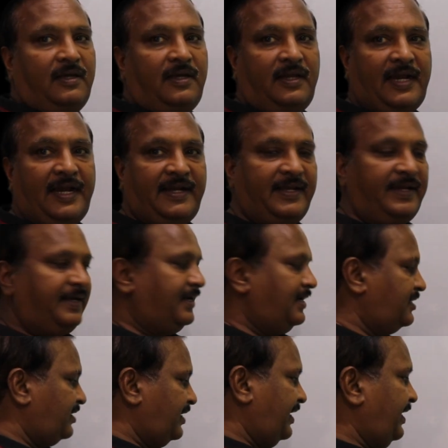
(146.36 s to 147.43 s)
right angle
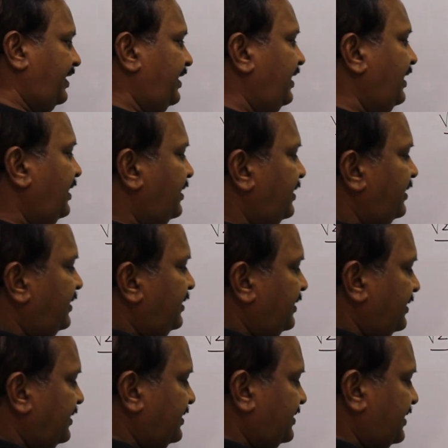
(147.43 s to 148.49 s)
triangle,
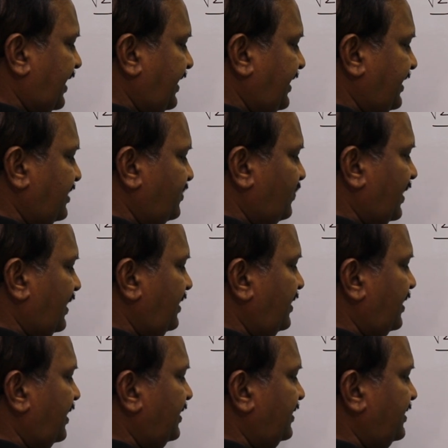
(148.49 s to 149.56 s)
this side is 1
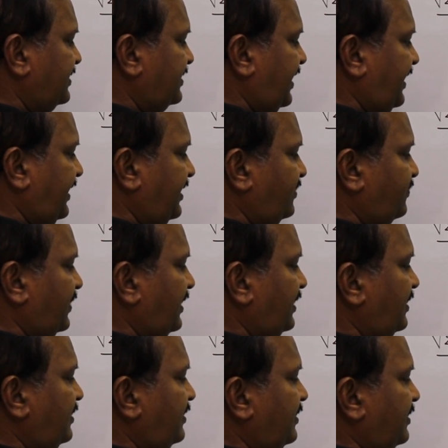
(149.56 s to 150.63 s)
and this side is
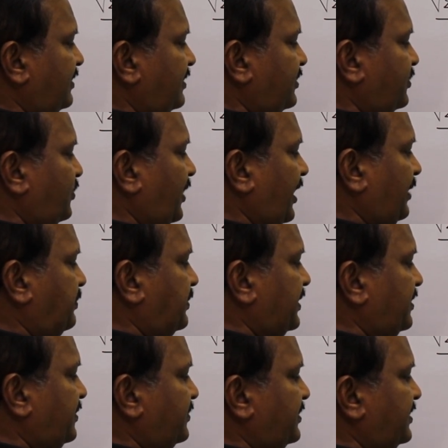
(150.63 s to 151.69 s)
1. So
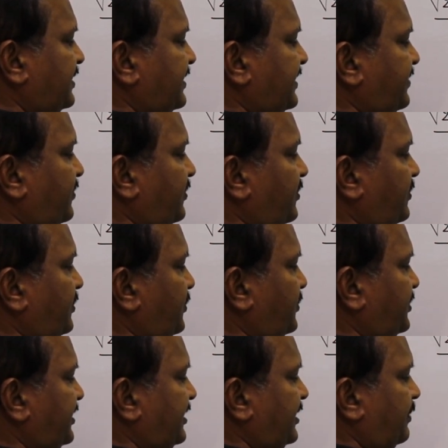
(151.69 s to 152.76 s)
hypotenuse is equal to,
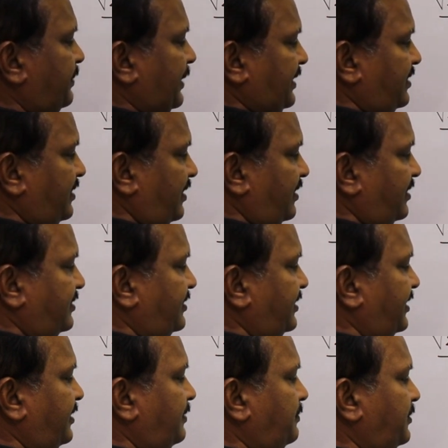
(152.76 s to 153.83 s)
using the Pythagoras
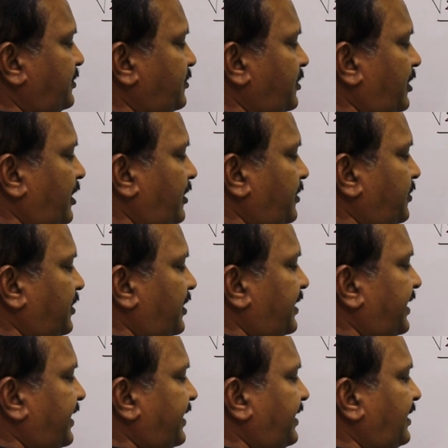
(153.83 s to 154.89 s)
theorem, you are
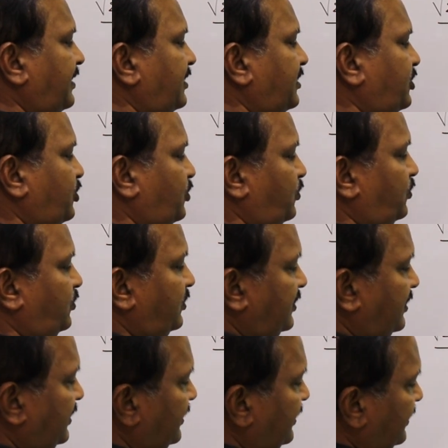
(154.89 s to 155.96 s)
getting 2.
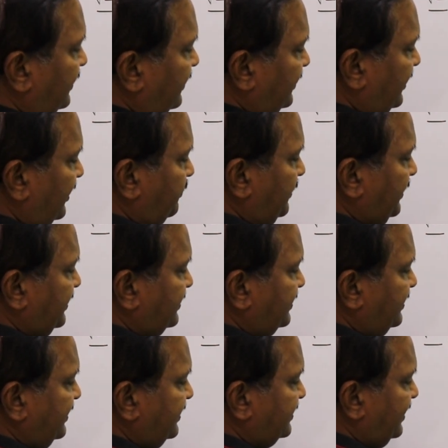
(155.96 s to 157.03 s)
That means
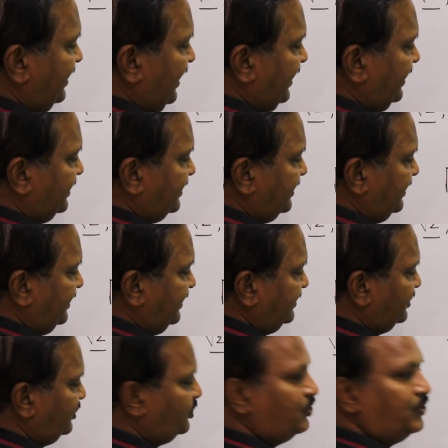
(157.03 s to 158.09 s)
this length
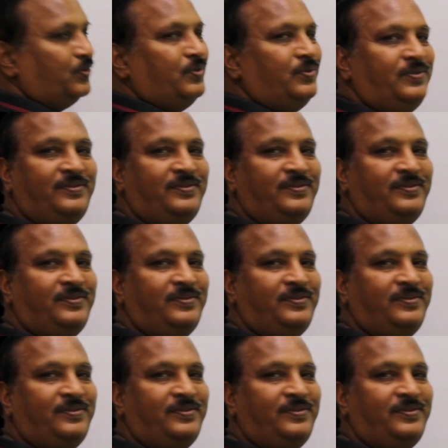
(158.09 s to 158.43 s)
is 2.